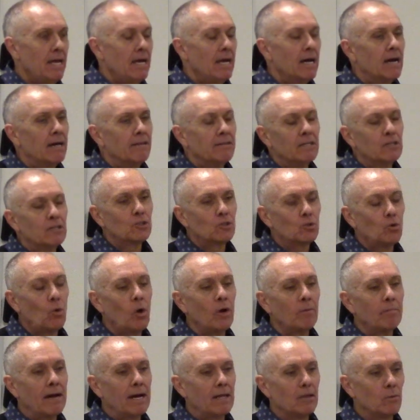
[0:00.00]
Uh,
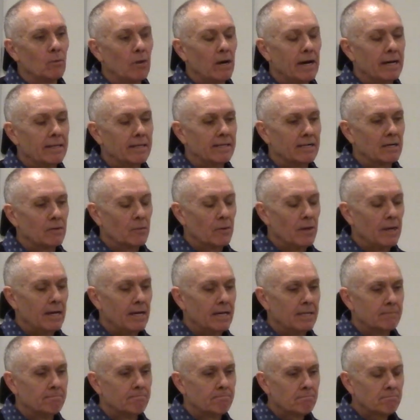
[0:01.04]
story, by the way, that I
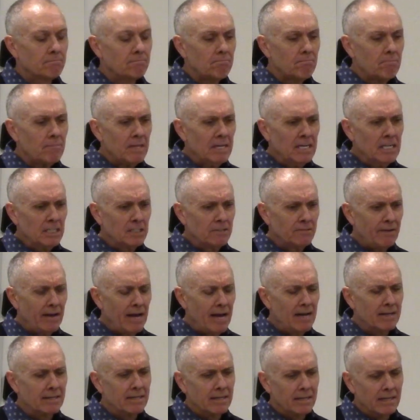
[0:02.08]
read is
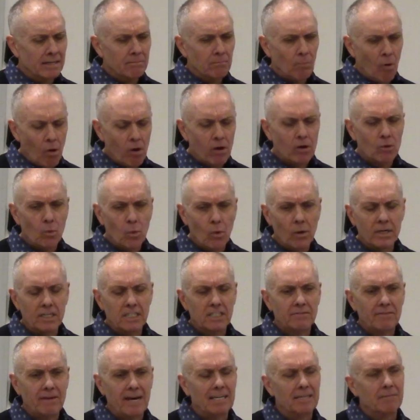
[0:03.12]
found in Mark 1,
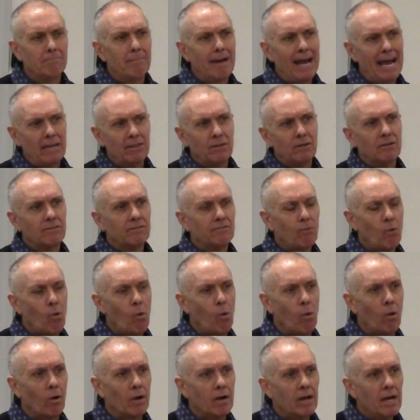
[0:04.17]
It's found in Matthew
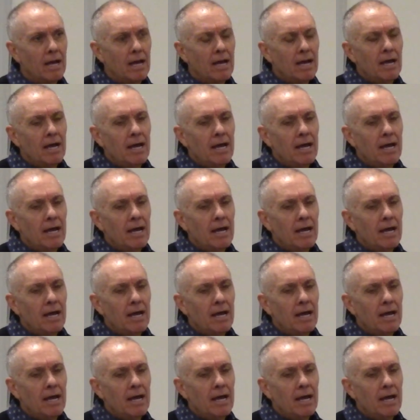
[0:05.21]
4.